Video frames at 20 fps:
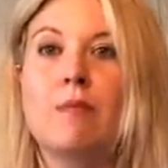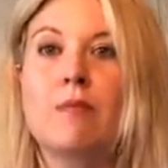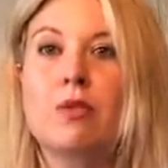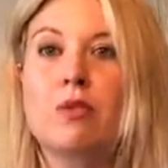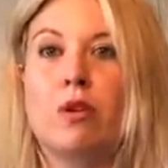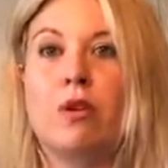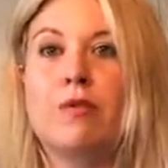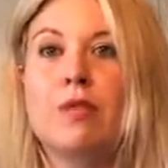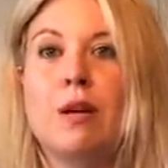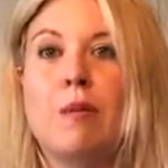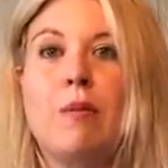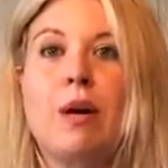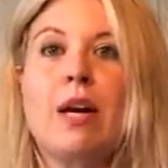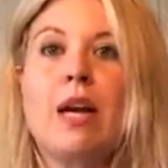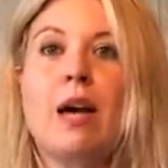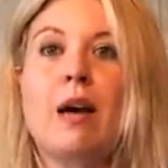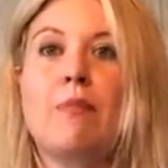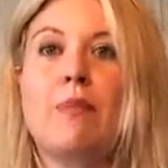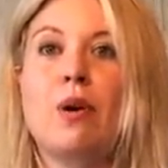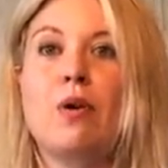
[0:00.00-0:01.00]
So if
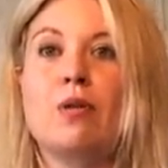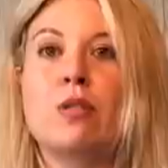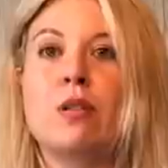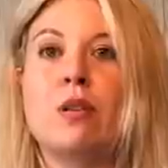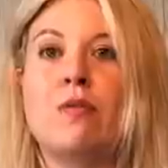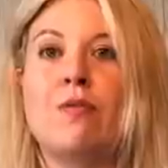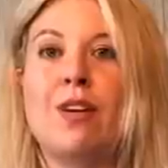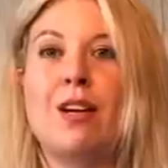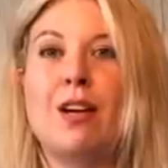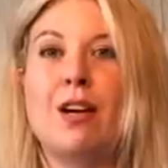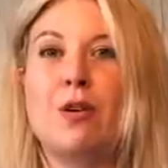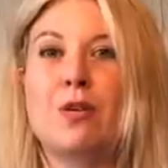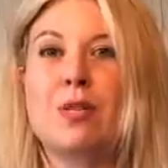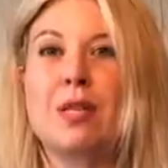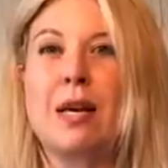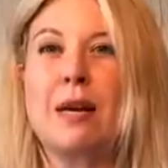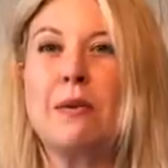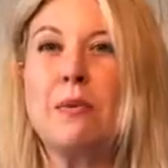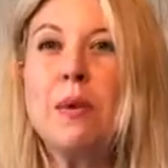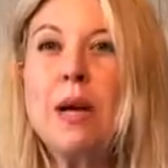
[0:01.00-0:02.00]
somebody had posted a video
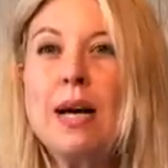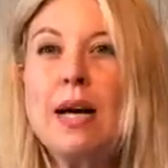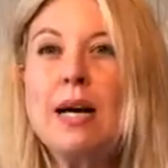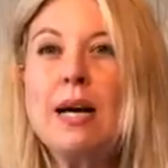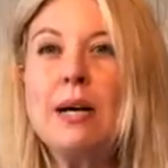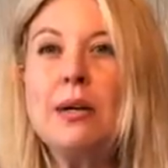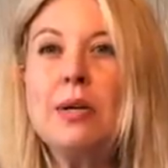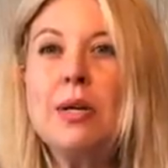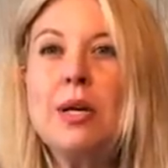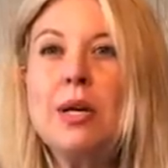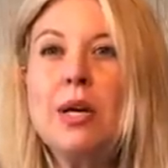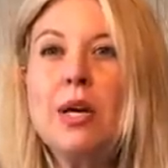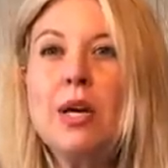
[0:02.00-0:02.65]
saying, well,